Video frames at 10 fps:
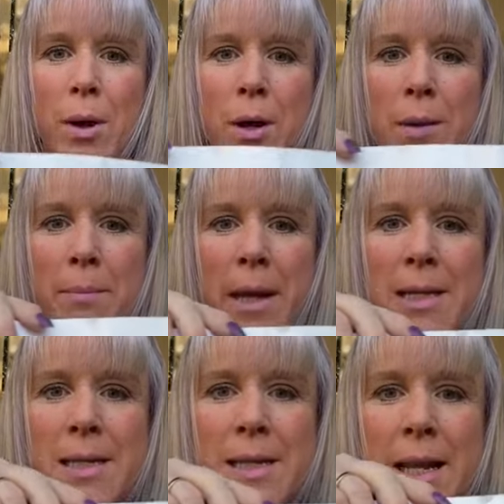On
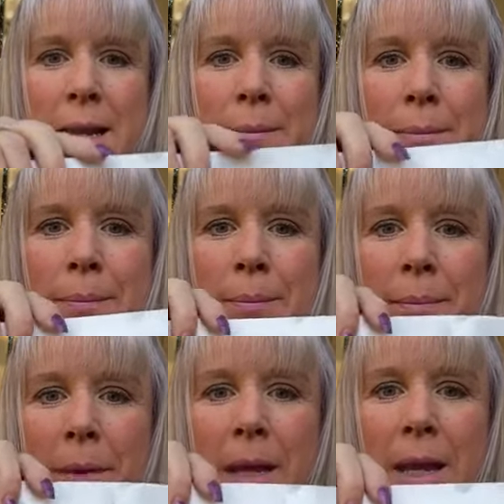Monday,
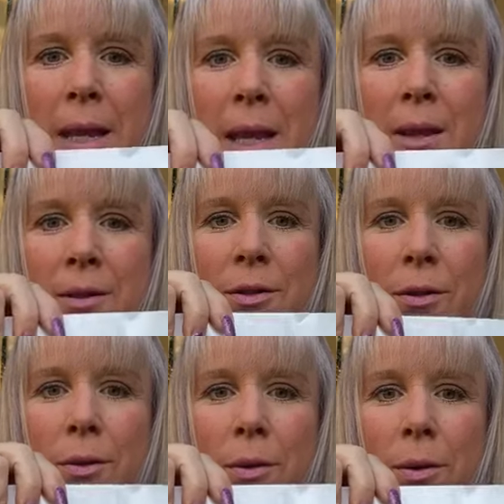he ate
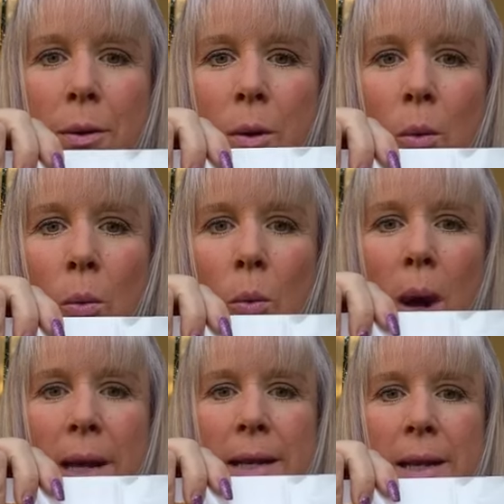through
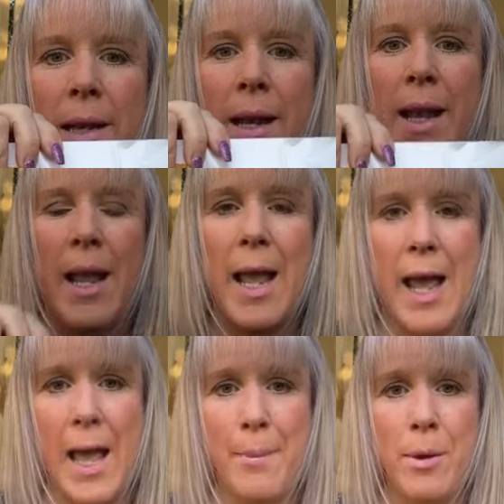one
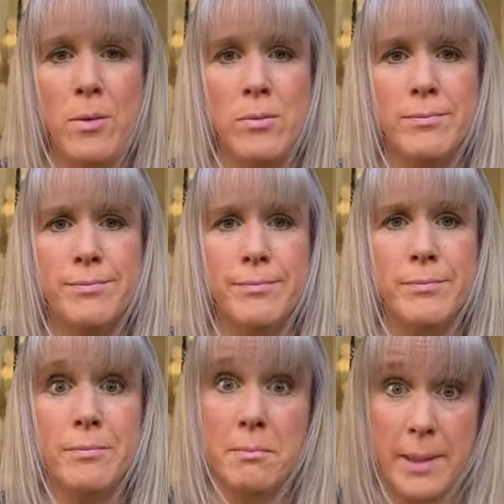apple,
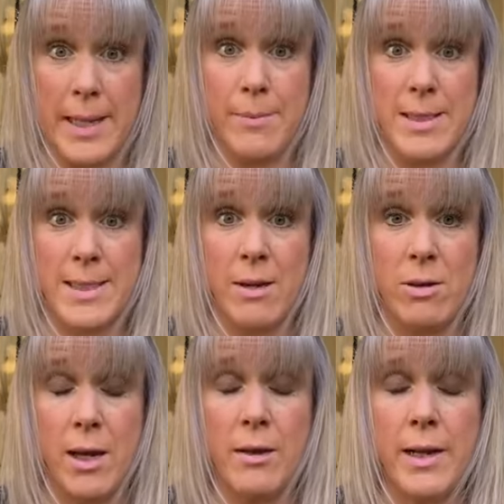but he was still
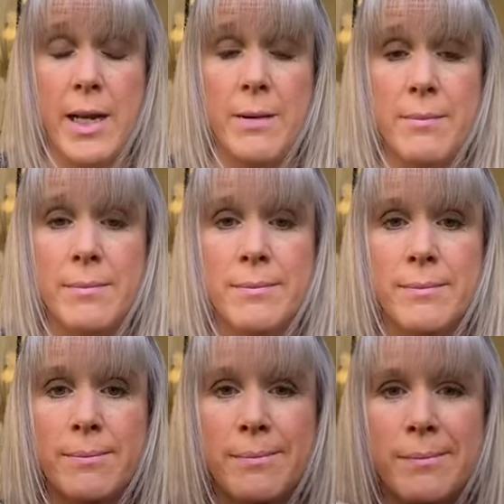hungry.
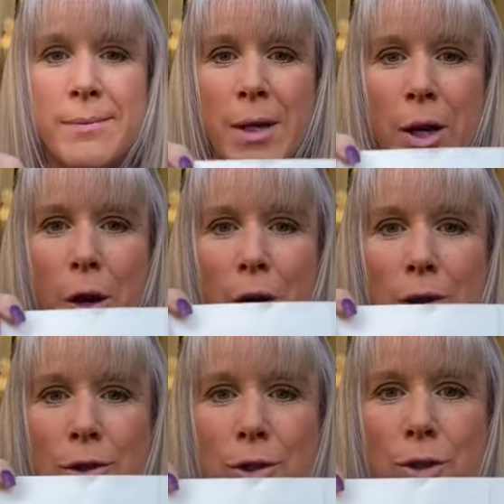
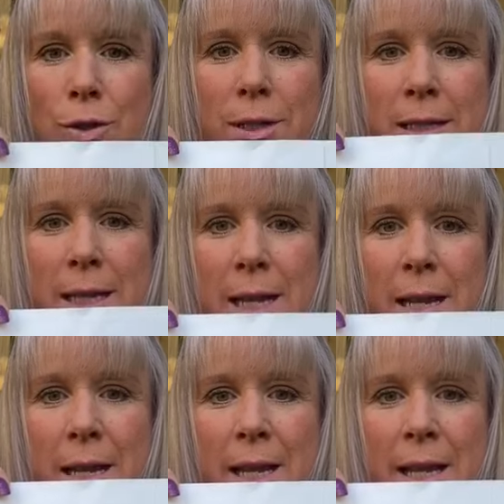On Tuesday,
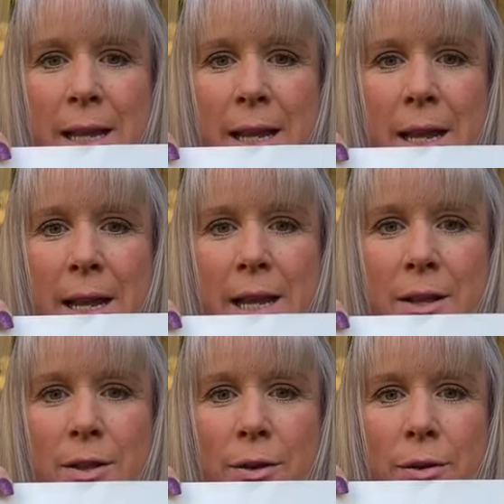he ate
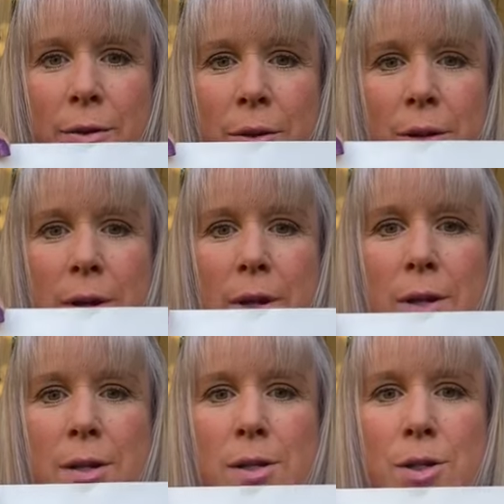through
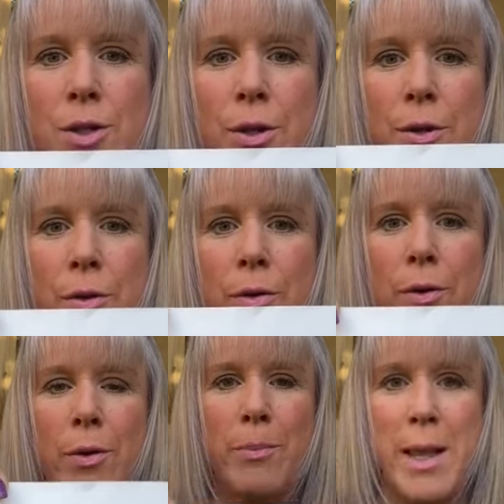
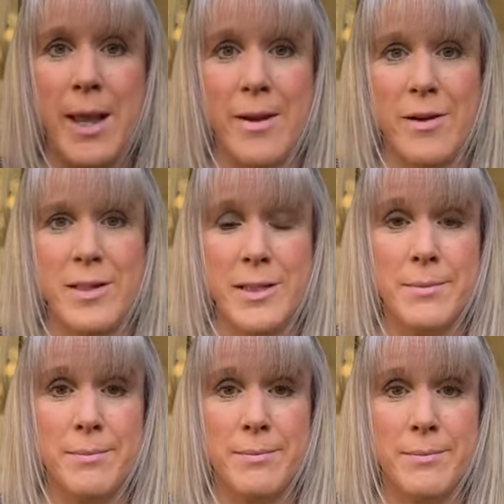two pears.
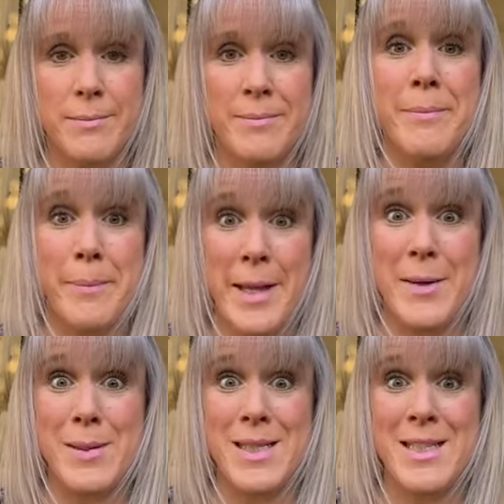
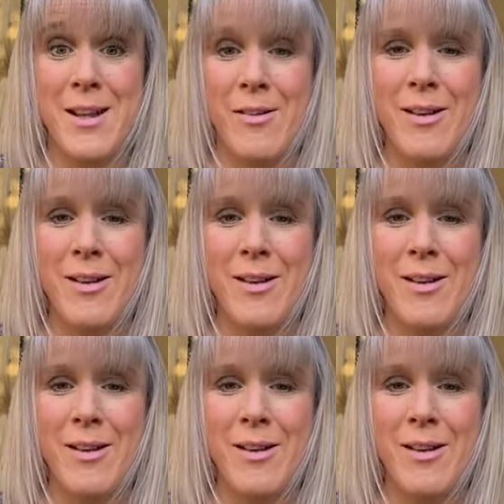Still